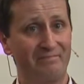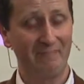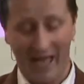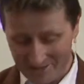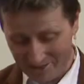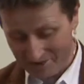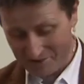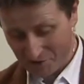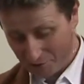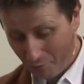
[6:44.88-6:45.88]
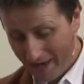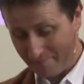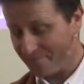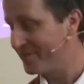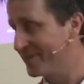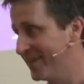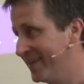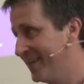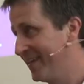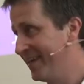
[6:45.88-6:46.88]
actually swift.
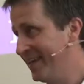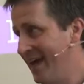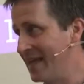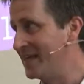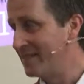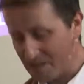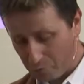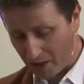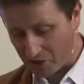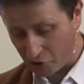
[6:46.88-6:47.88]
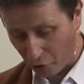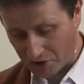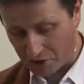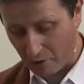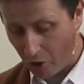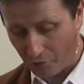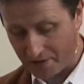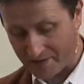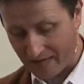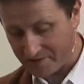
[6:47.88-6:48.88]
Indeed, that's why Joshua
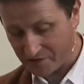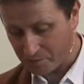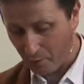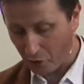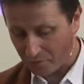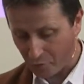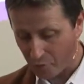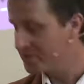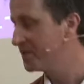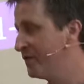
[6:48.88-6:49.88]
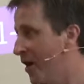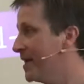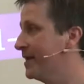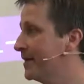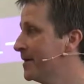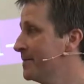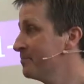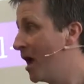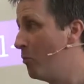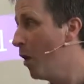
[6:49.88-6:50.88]
only sends a smaller force to fight.
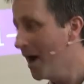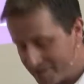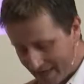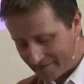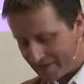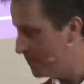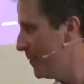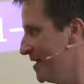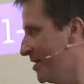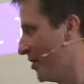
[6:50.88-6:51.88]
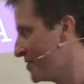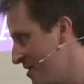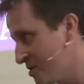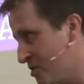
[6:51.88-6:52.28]
Why send in the big guns? It's